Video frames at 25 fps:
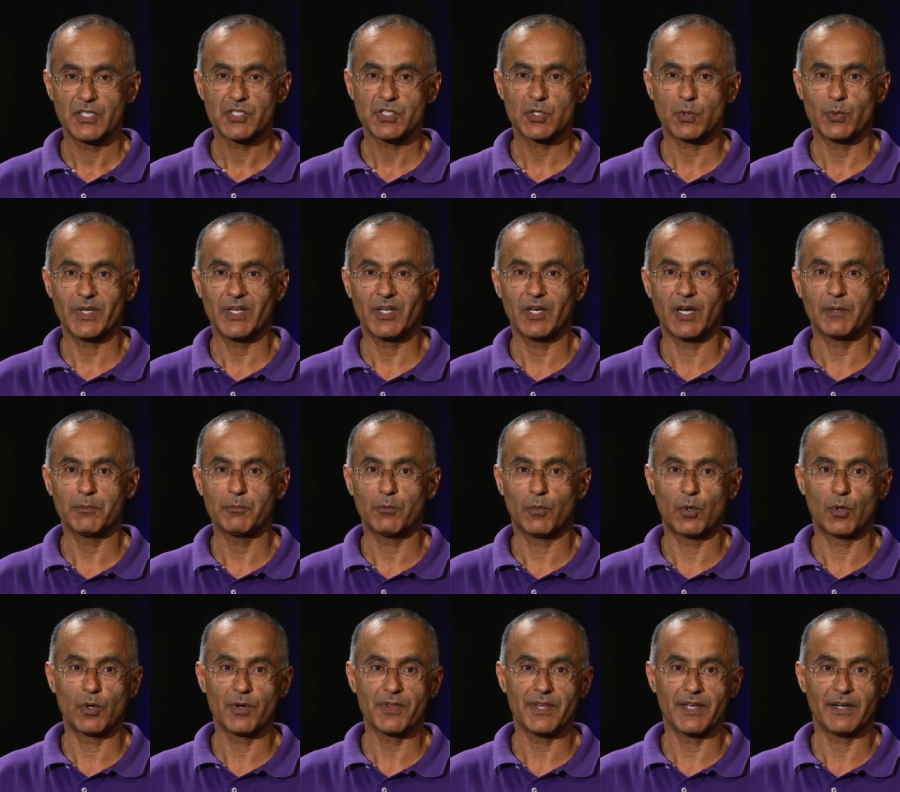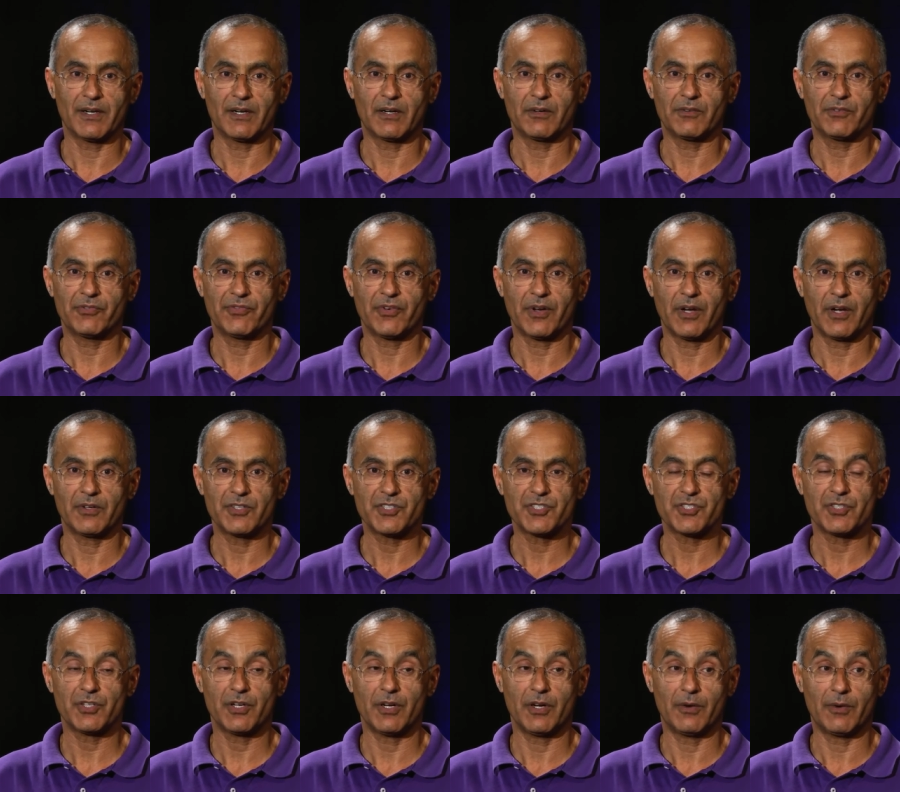So we got more than our fair
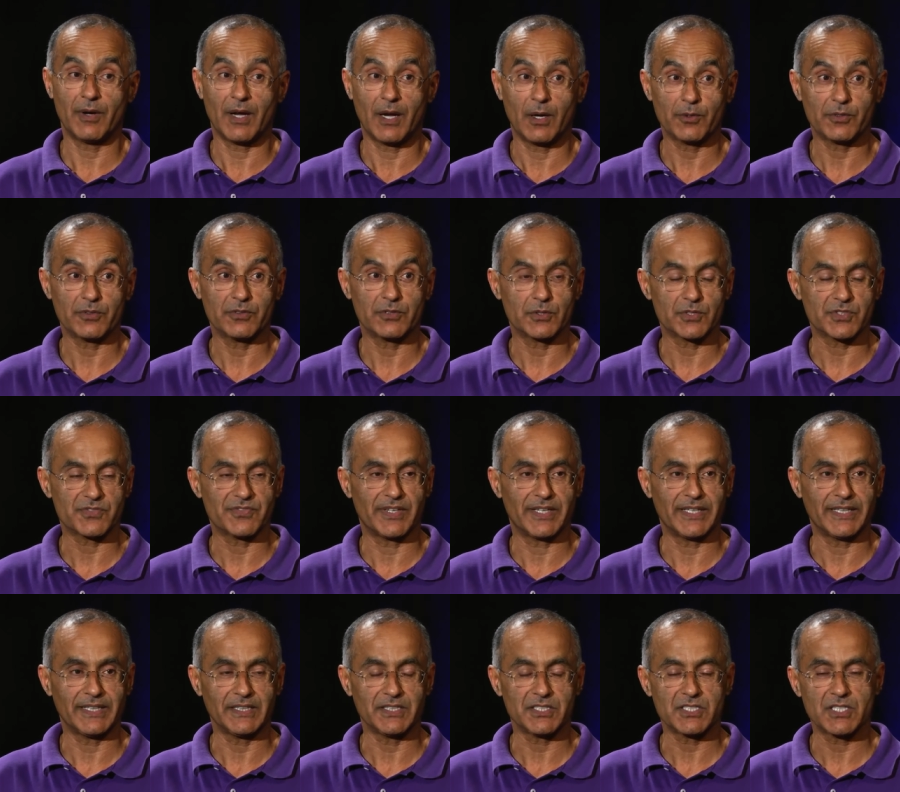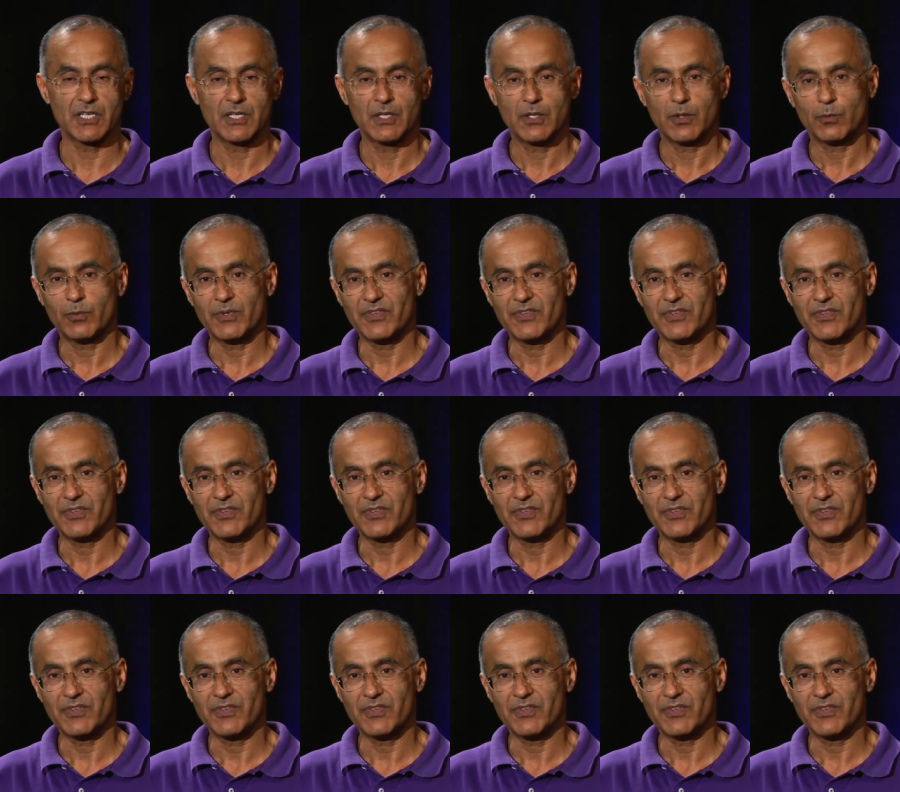share out of those vines.